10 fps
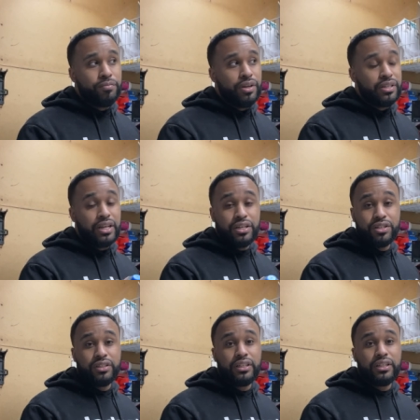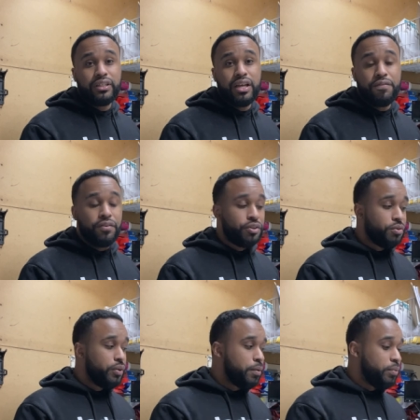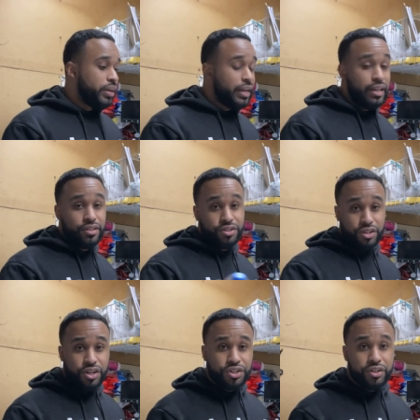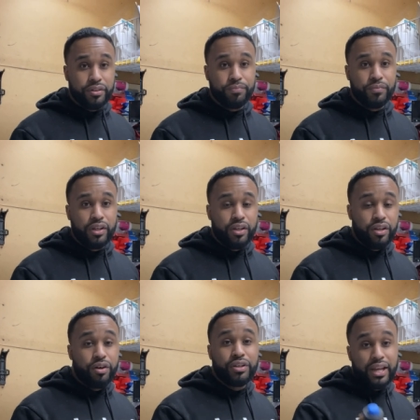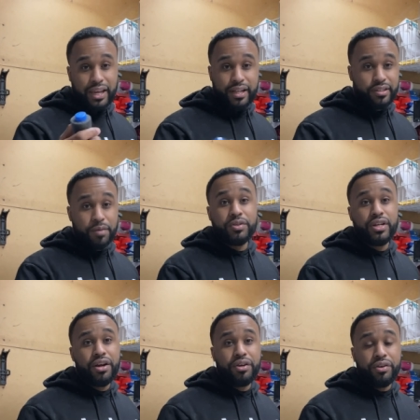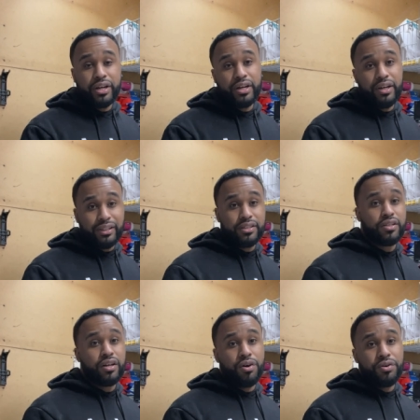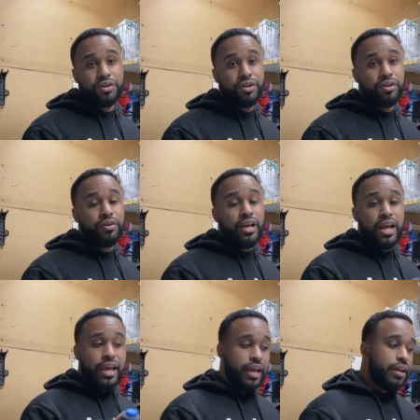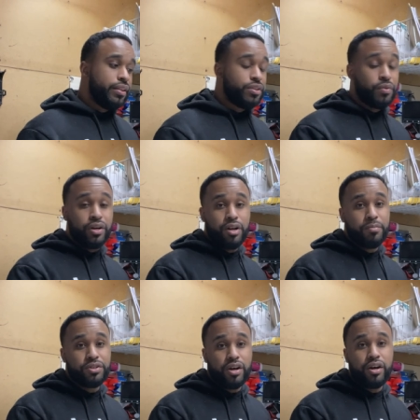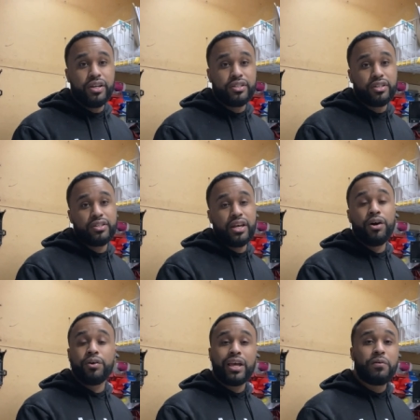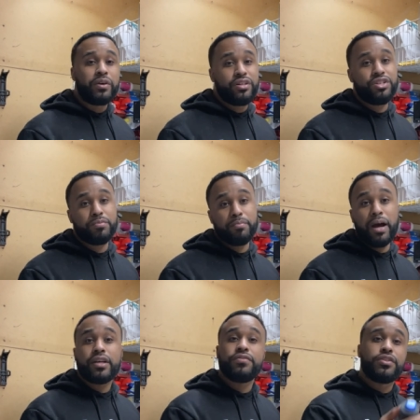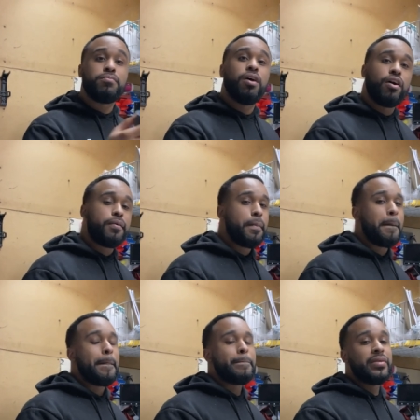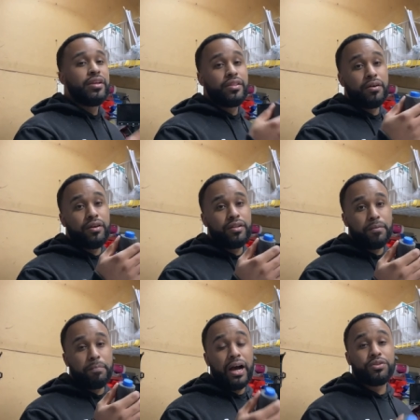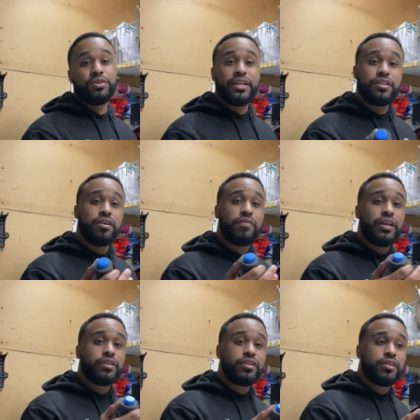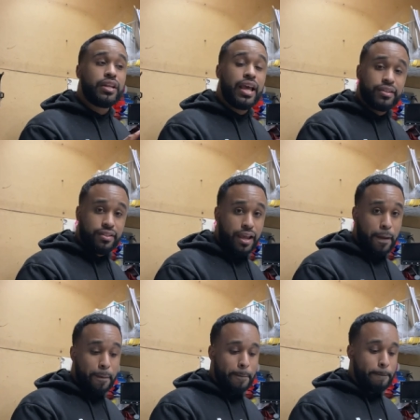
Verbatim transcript: essentially, if you're doing the breeding and it's a surgical, you know, yet again, same scenario, you're gonna let the stud owner know, hey, this is what her numbers are. He's gonna say, okay, we're gonna ship the box for tomorrow. The box will get to your vet the next day.